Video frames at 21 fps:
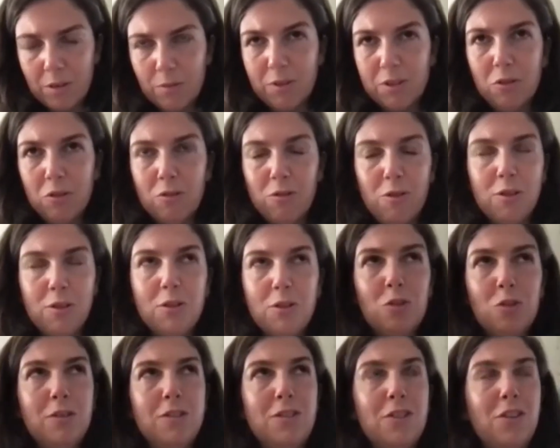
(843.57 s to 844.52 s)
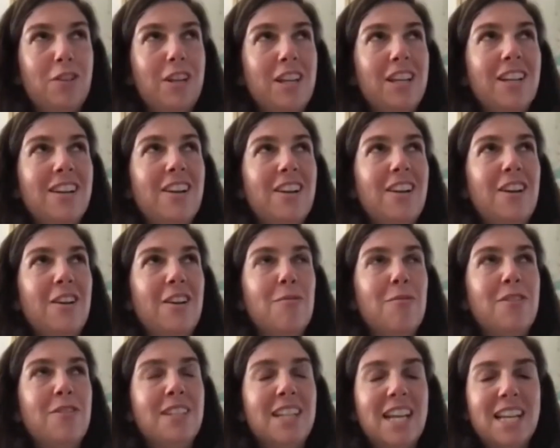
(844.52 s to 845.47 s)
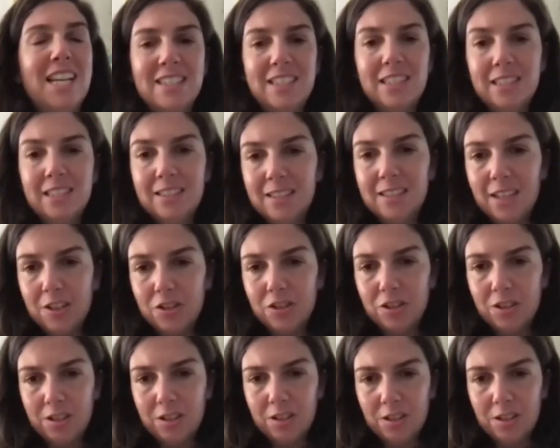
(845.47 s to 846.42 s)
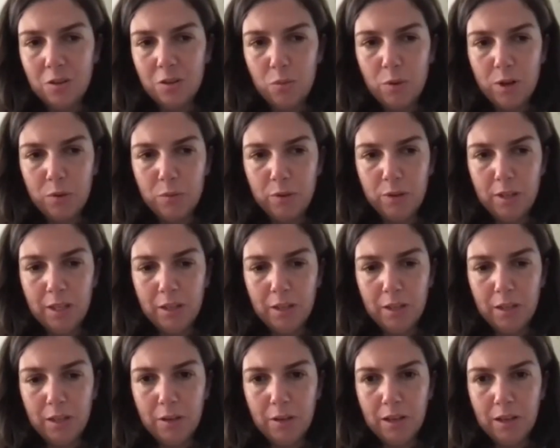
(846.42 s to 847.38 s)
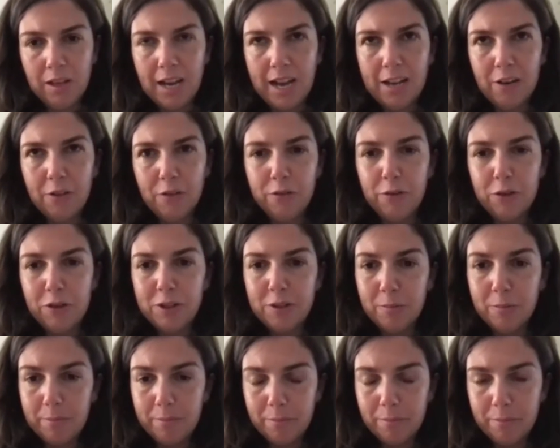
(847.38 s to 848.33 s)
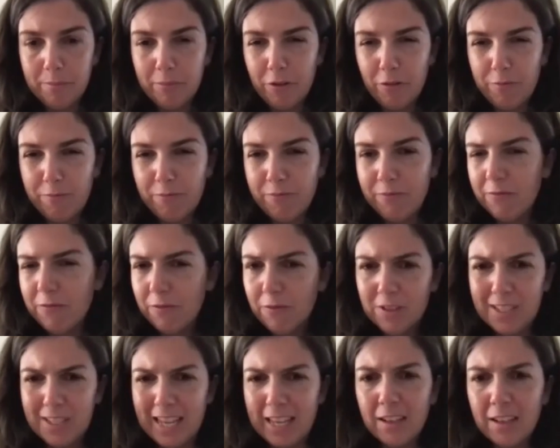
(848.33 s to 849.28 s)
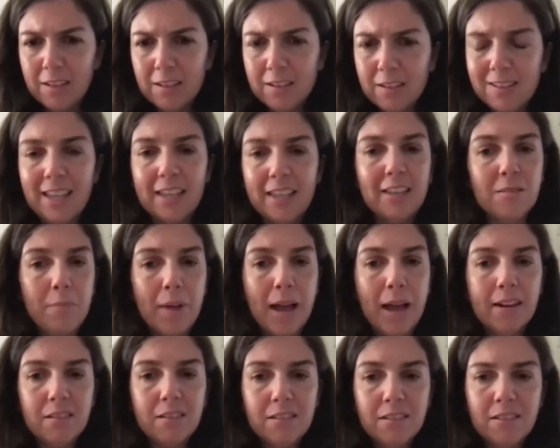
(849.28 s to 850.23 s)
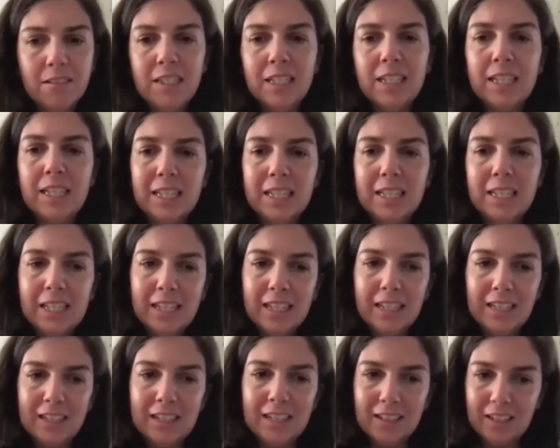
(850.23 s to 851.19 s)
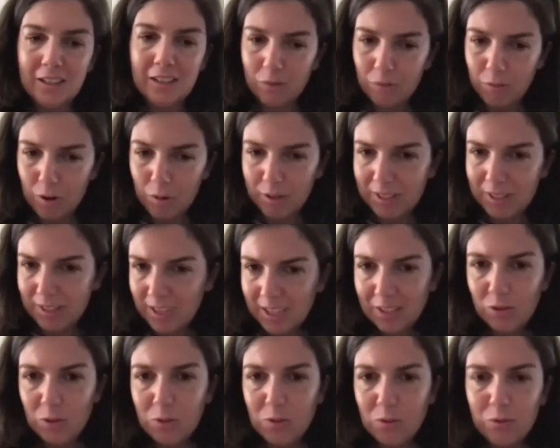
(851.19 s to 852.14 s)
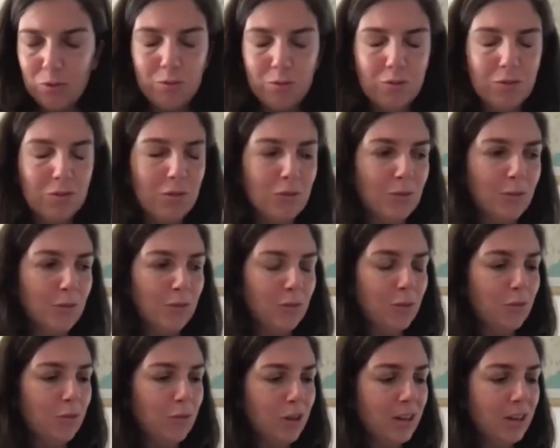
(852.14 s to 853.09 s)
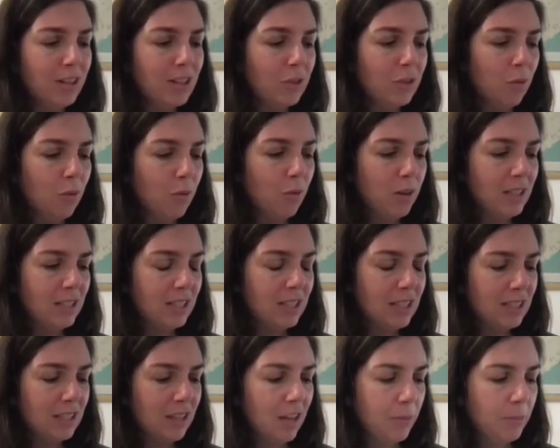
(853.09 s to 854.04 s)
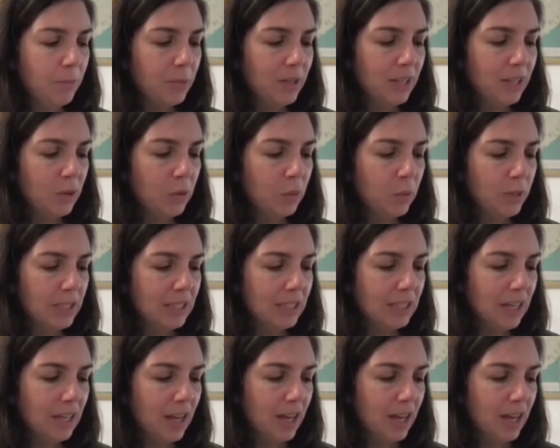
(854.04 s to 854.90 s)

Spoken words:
was also a fantastic discussion when we had the second panel, where we started to work towards this topic with